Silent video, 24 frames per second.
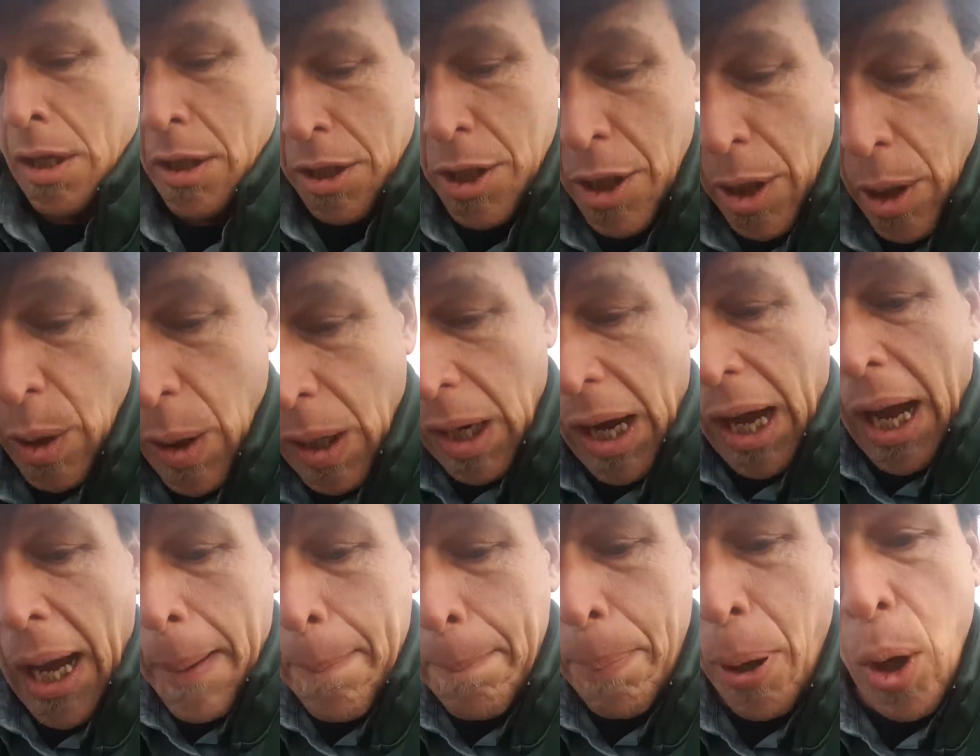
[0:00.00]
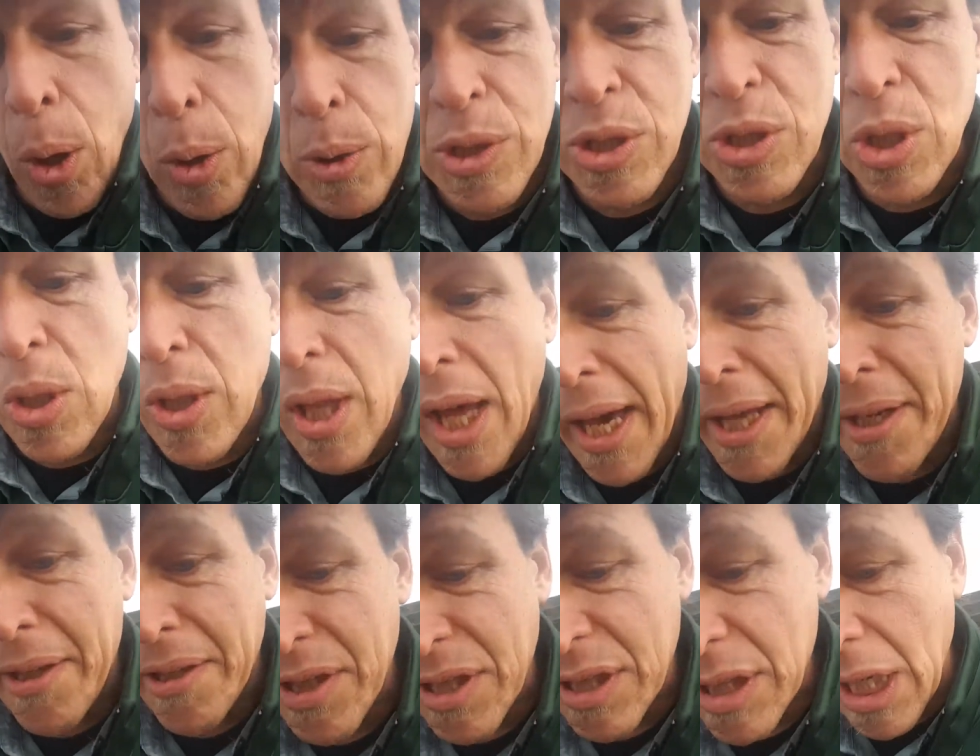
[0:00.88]
you know, I post a lot
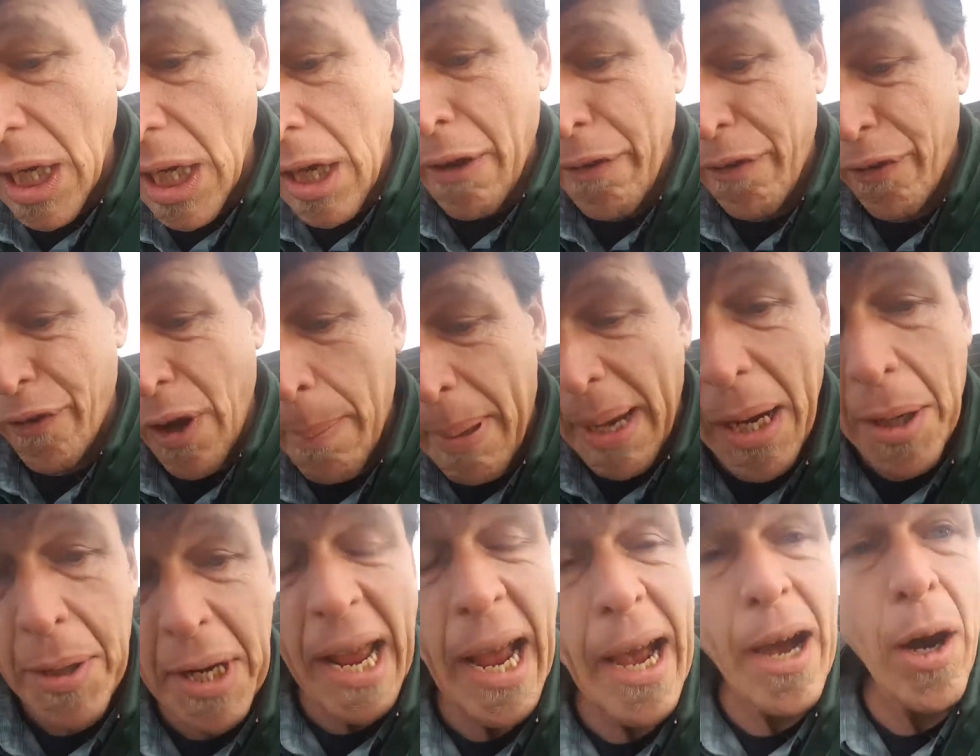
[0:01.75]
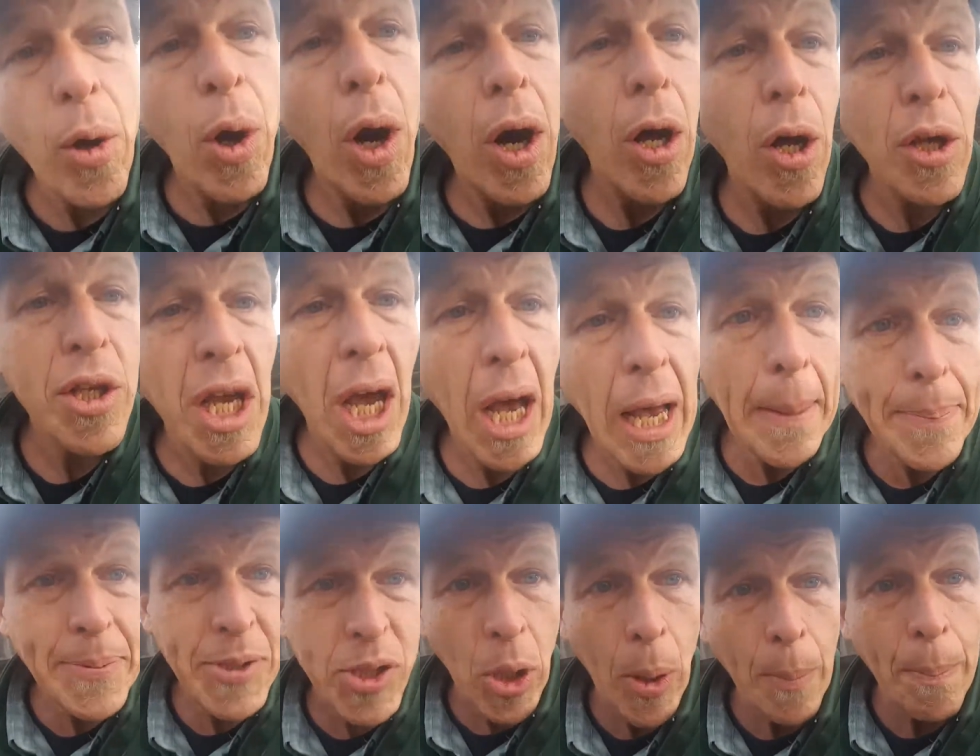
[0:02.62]
of stuff about how all
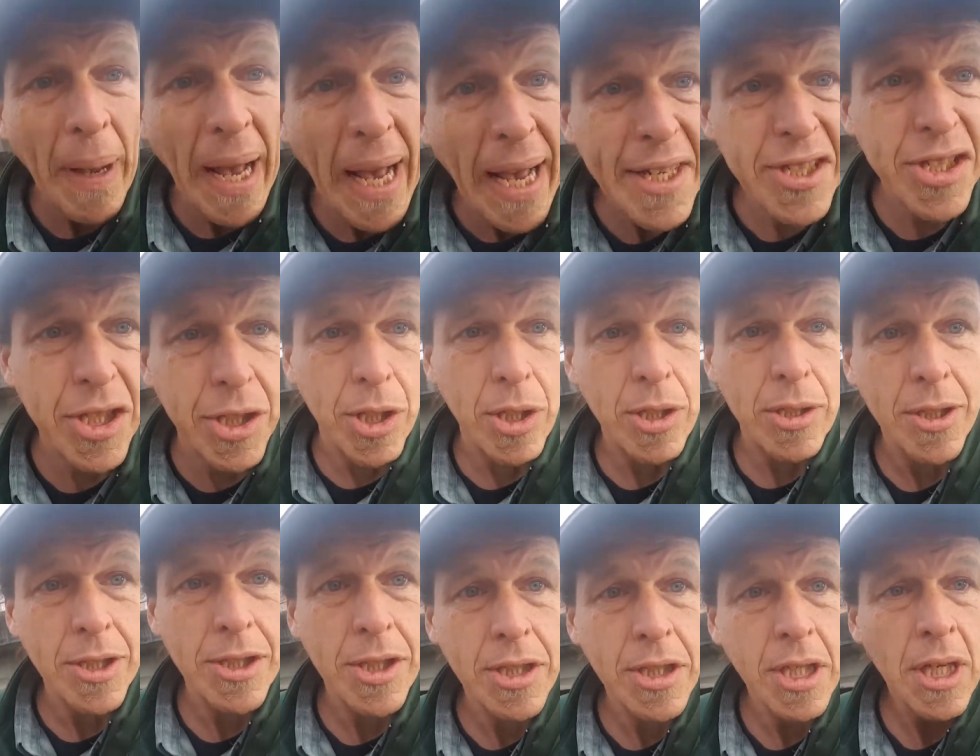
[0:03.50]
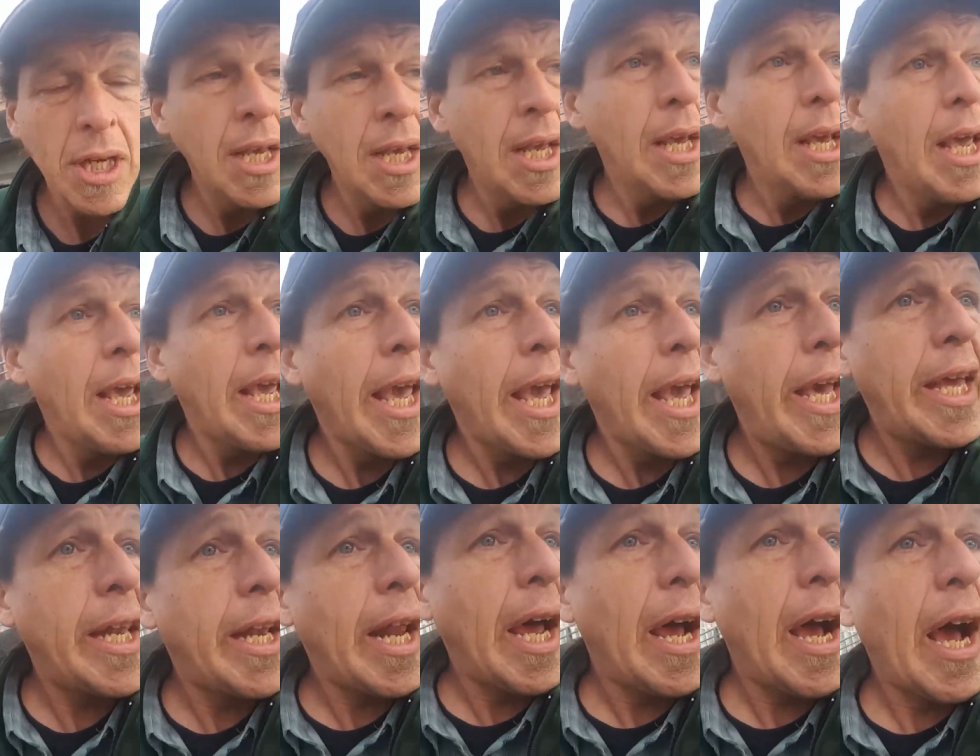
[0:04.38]
cops are bastards.
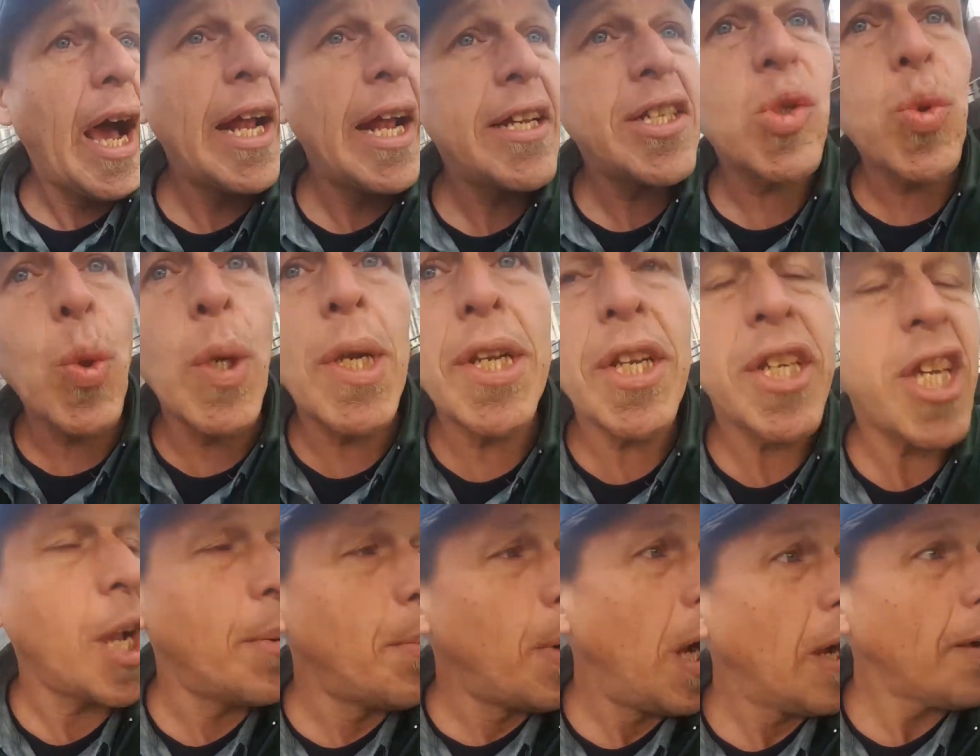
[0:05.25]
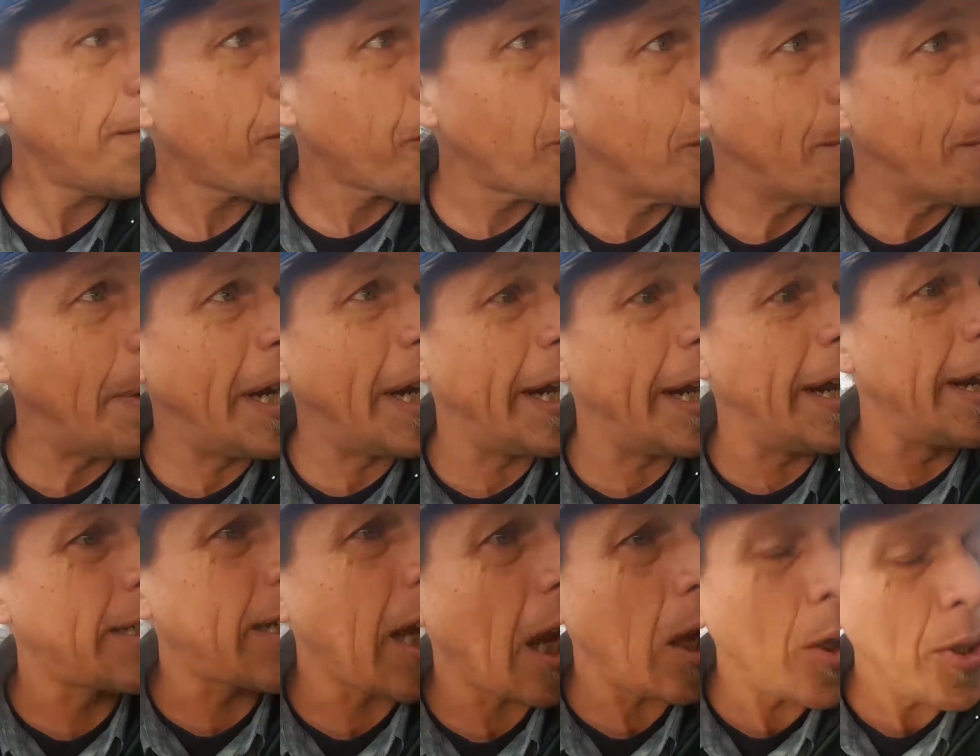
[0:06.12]
And I just wanted to come on for a minute
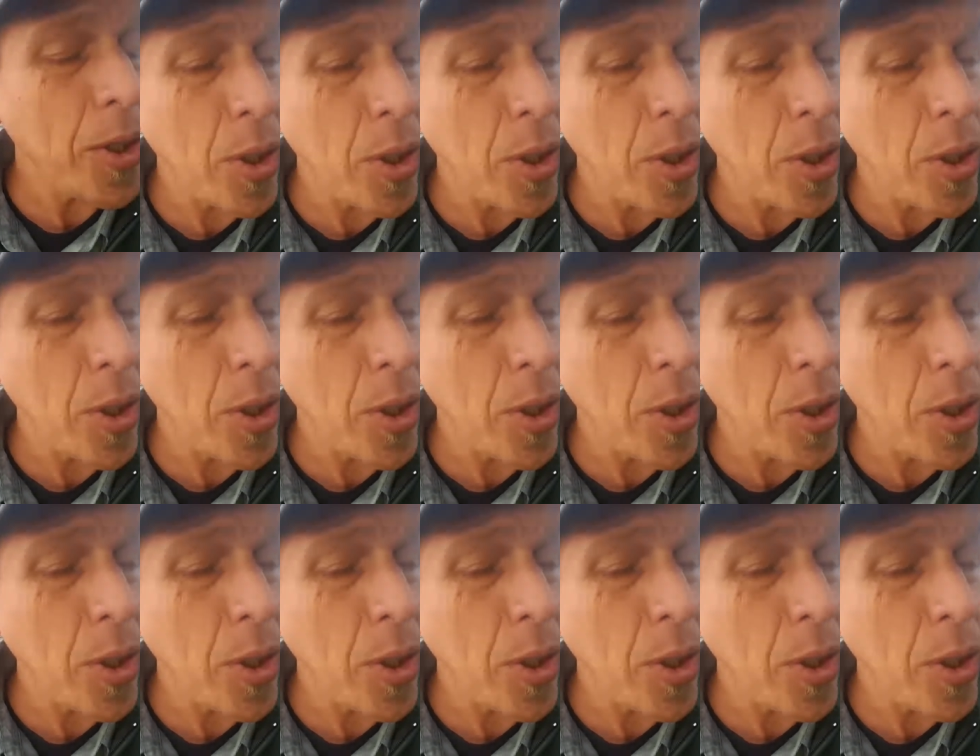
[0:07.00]
and tell